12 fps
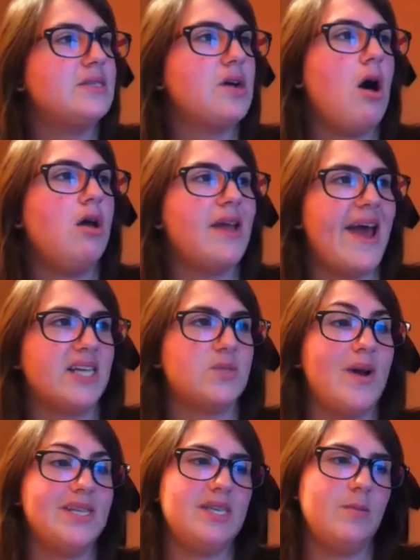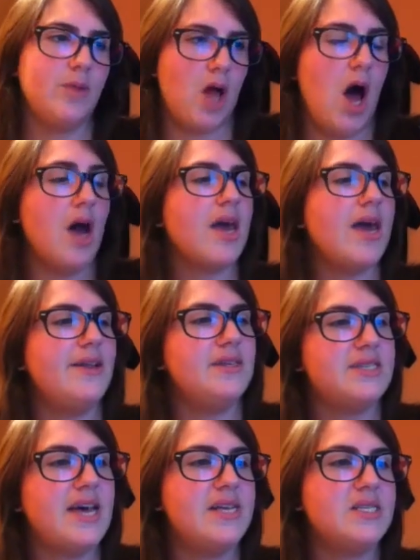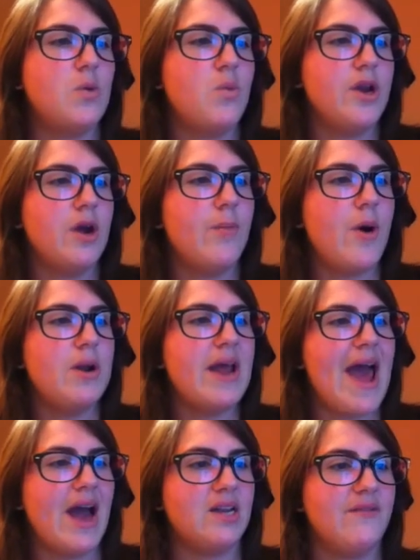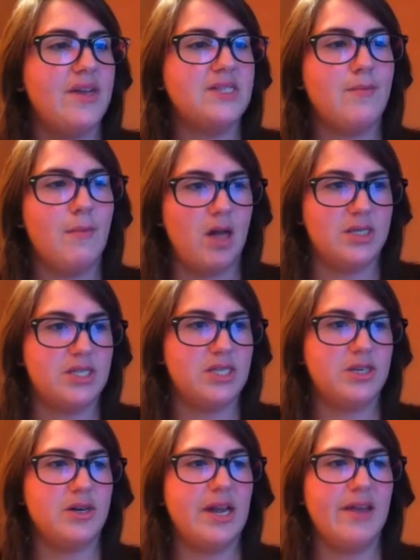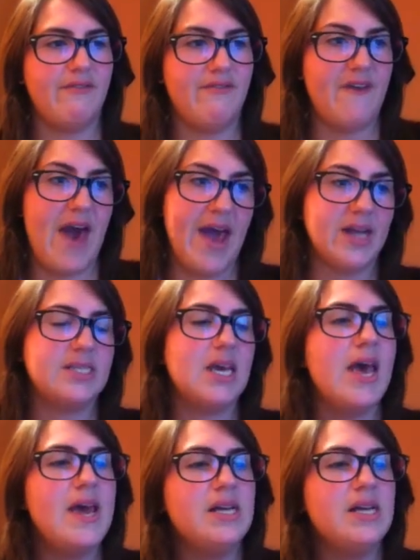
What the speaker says: called XYZ Block, and it says, when your opponent activates a monster effect,